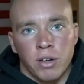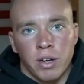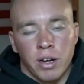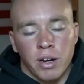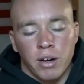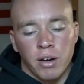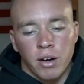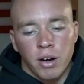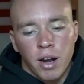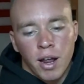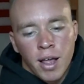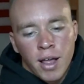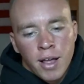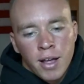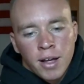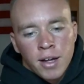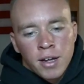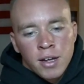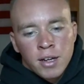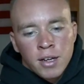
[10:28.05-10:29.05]
care.
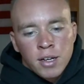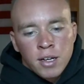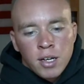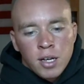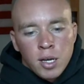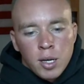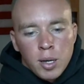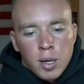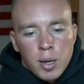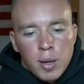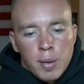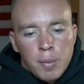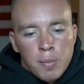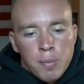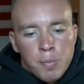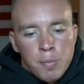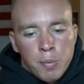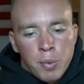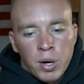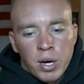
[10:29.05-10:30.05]

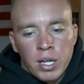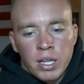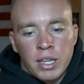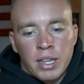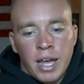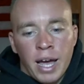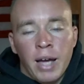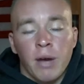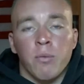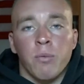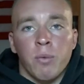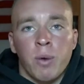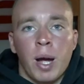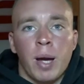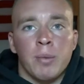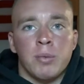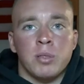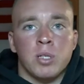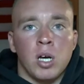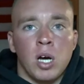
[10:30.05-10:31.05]
But that
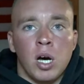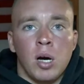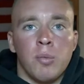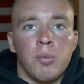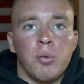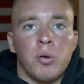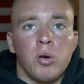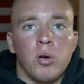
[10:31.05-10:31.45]
wraps up